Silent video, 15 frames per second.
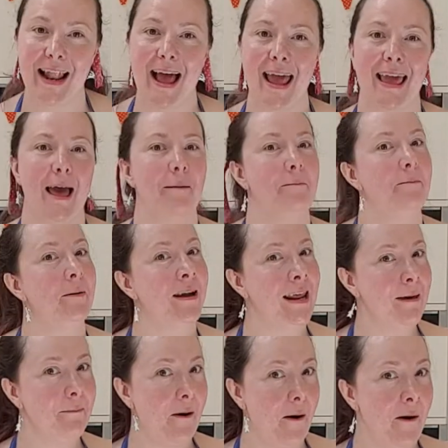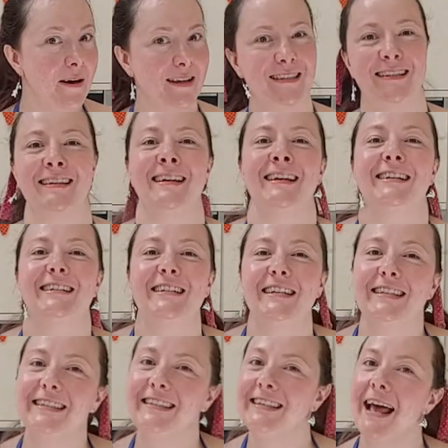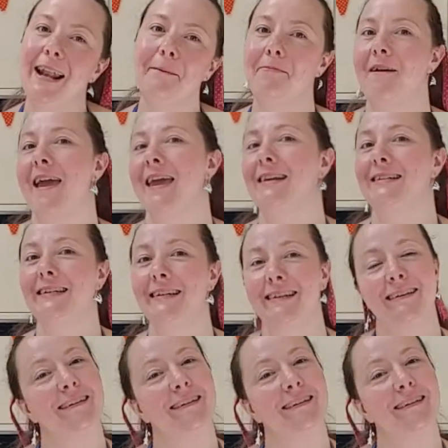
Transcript: like a bunny box to celebrate